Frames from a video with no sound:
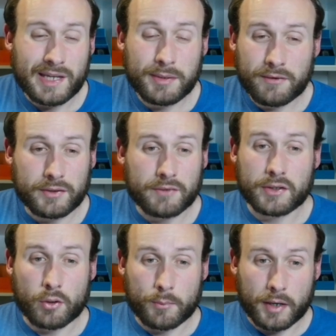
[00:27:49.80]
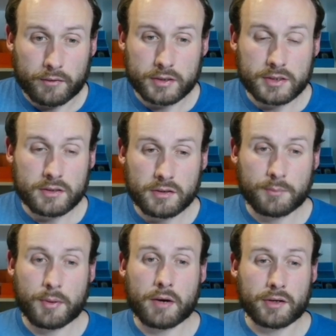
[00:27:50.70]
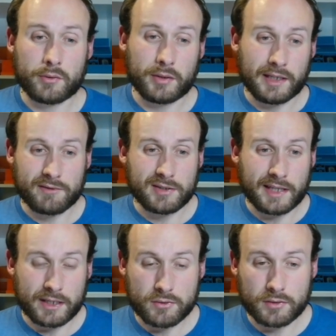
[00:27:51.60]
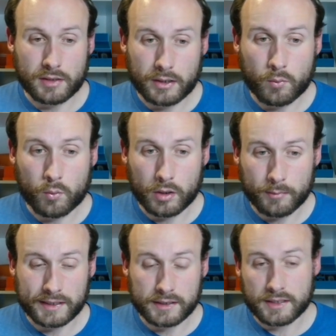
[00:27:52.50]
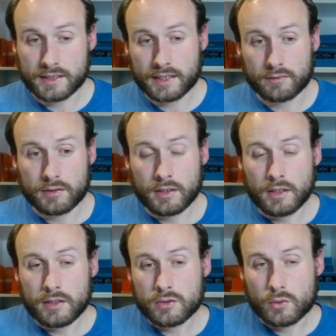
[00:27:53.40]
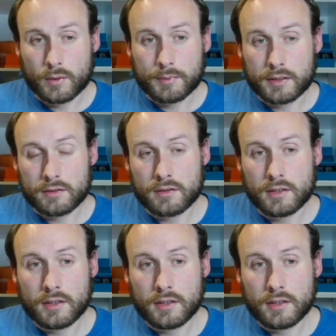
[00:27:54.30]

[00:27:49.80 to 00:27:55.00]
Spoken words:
Maybe even if they're not pirates, the pirate only gives an extra like 1 mana discount to equip it.